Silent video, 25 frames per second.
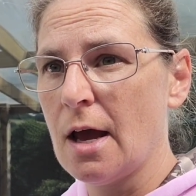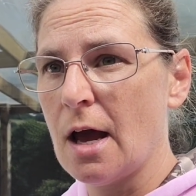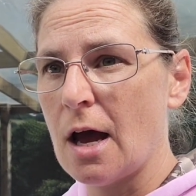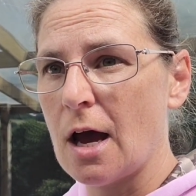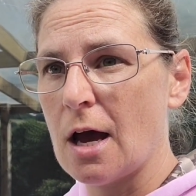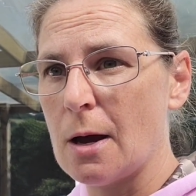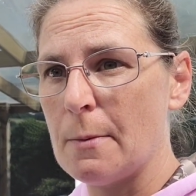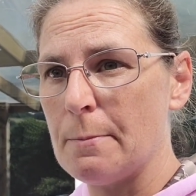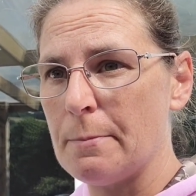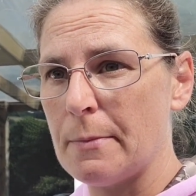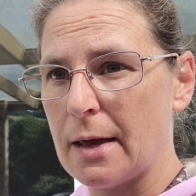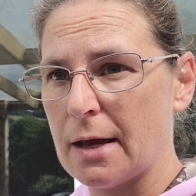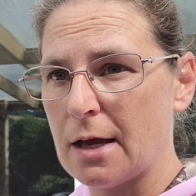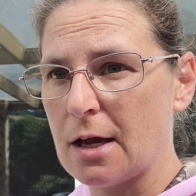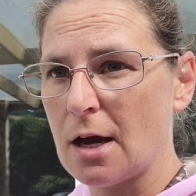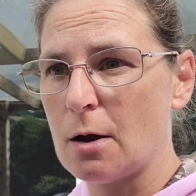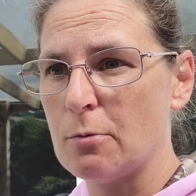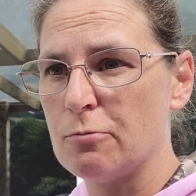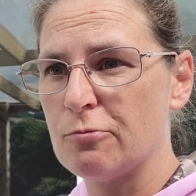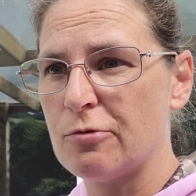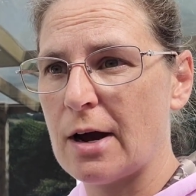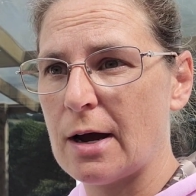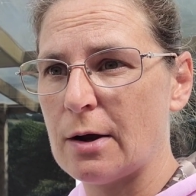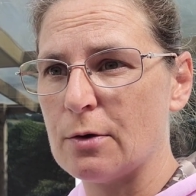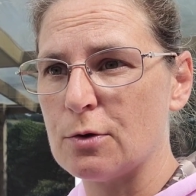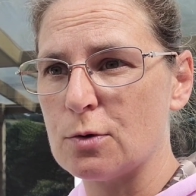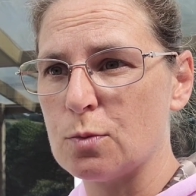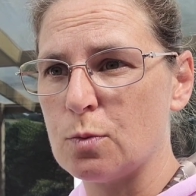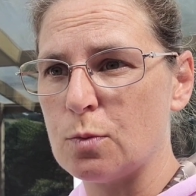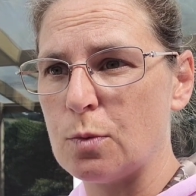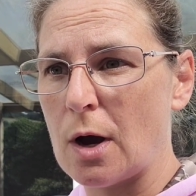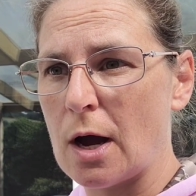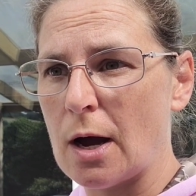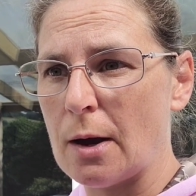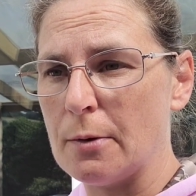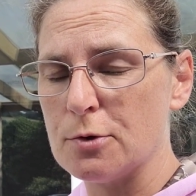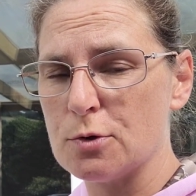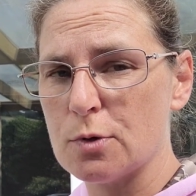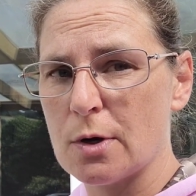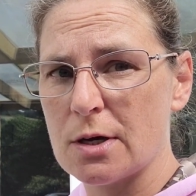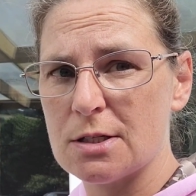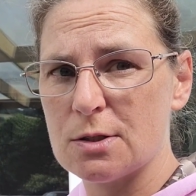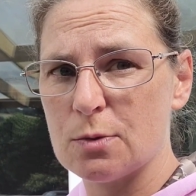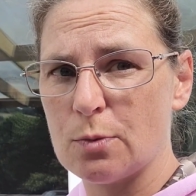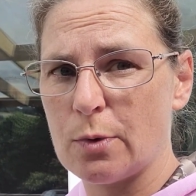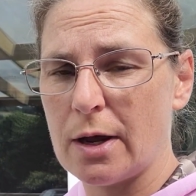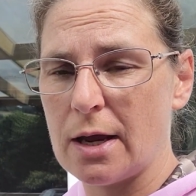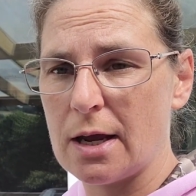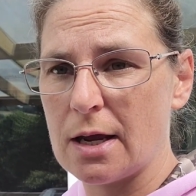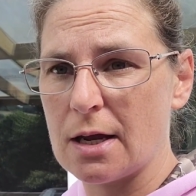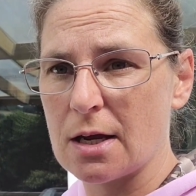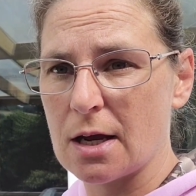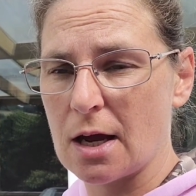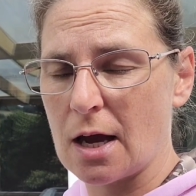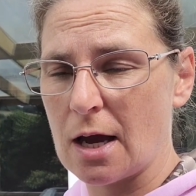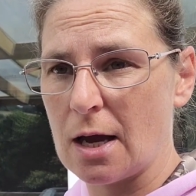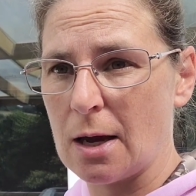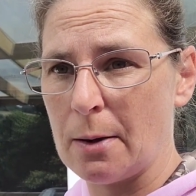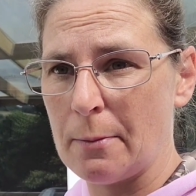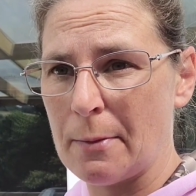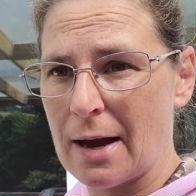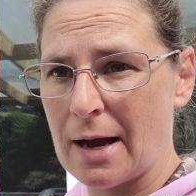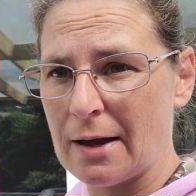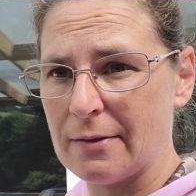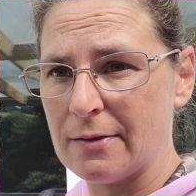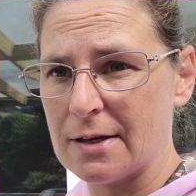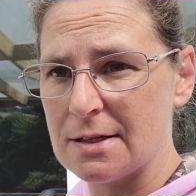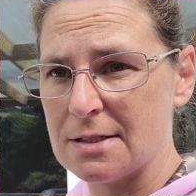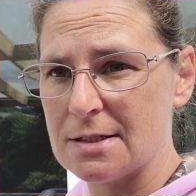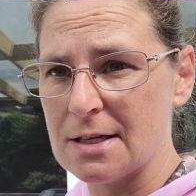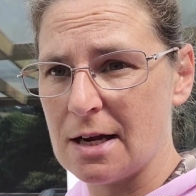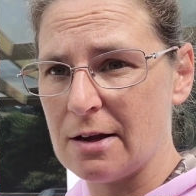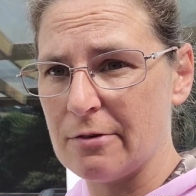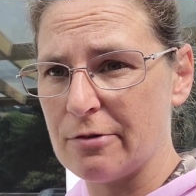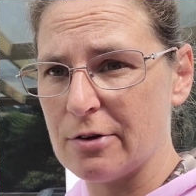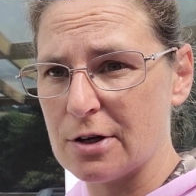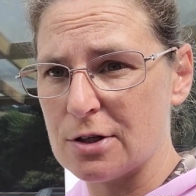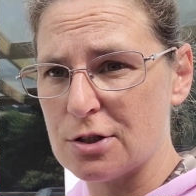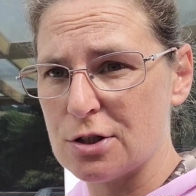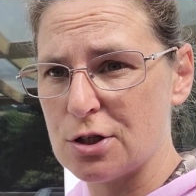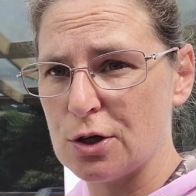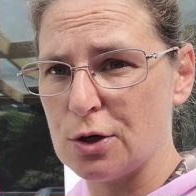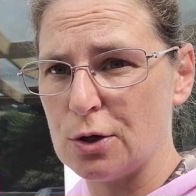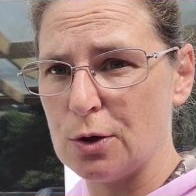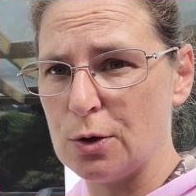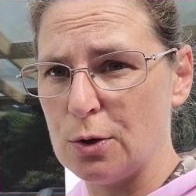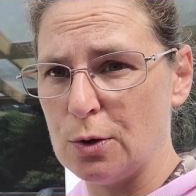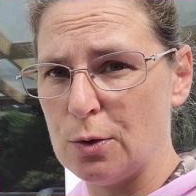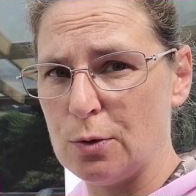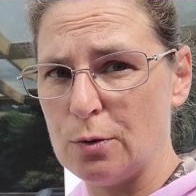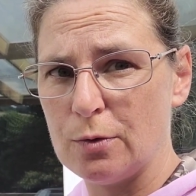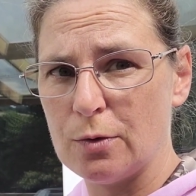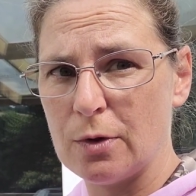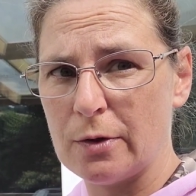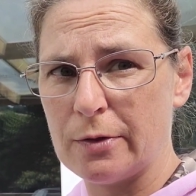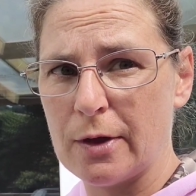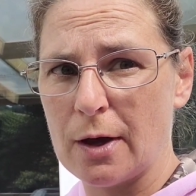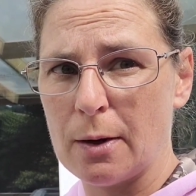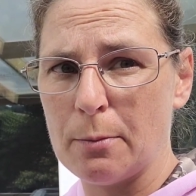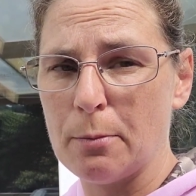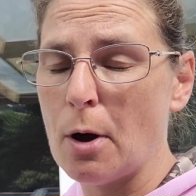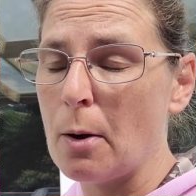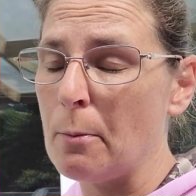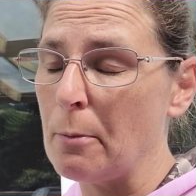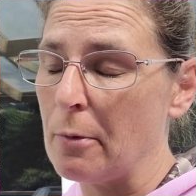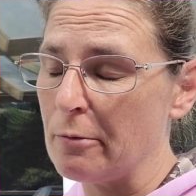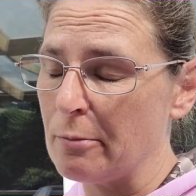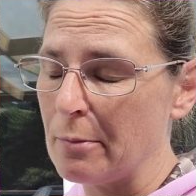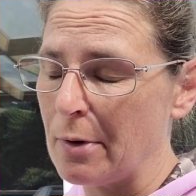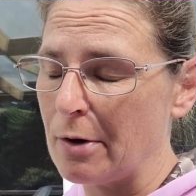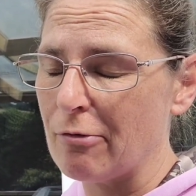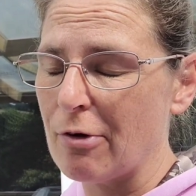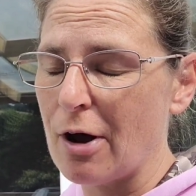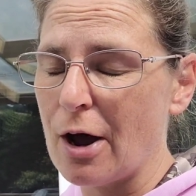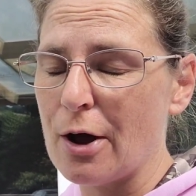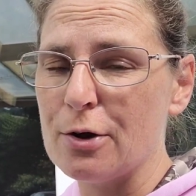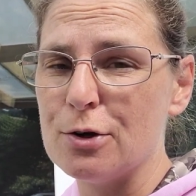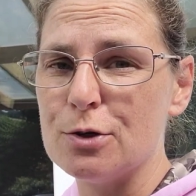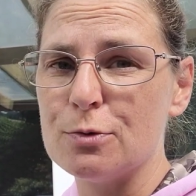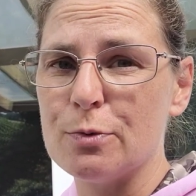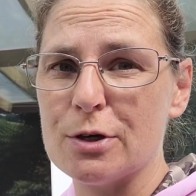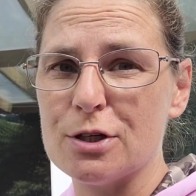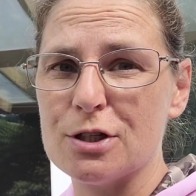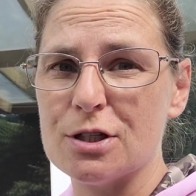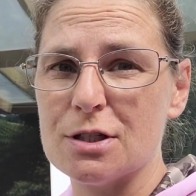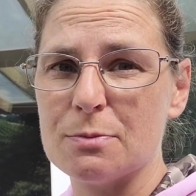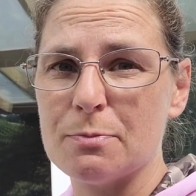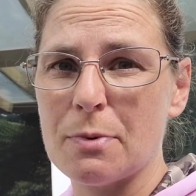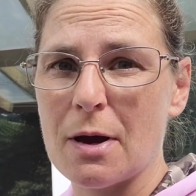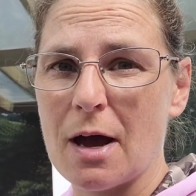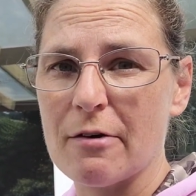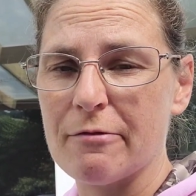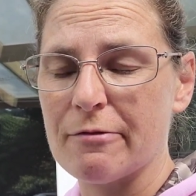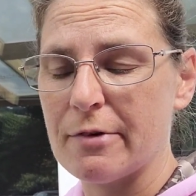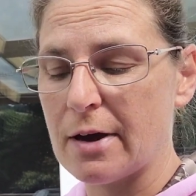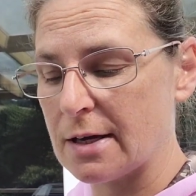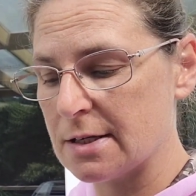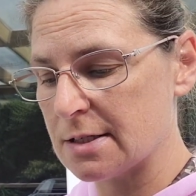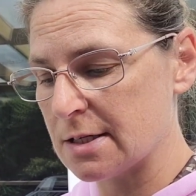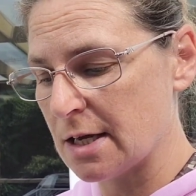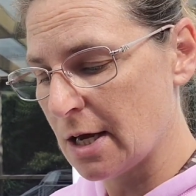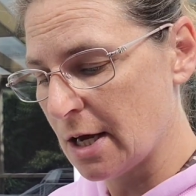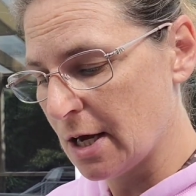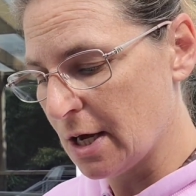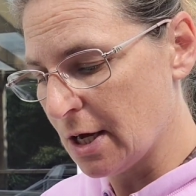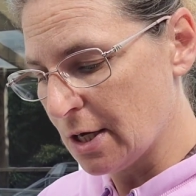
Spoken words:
They come round twice a week, and they deliver to the bottom of my road, which is perfect.